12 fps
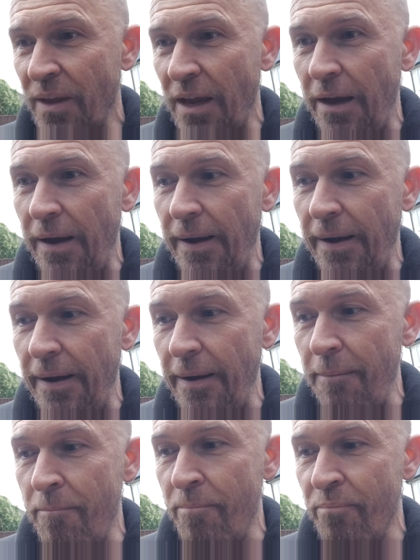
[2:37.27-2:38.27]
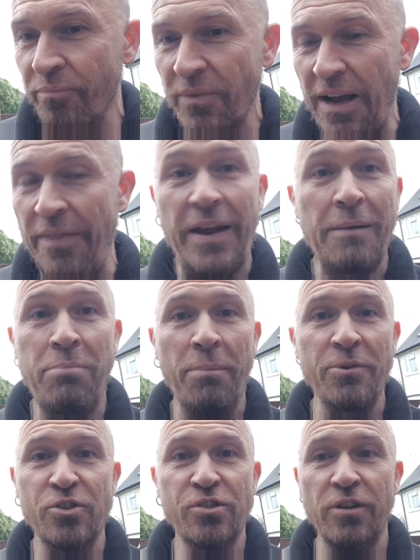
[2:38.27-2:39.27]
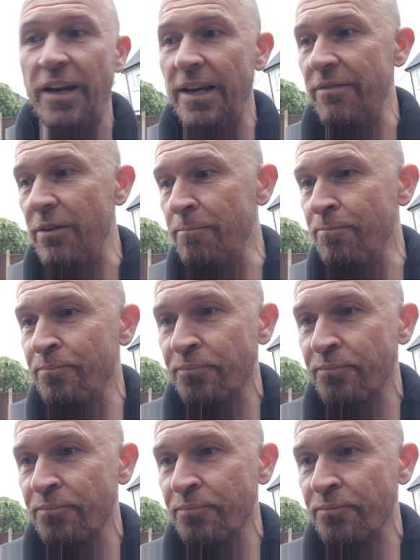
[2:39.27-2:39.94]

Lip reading: and then I'm probably just going to leave him.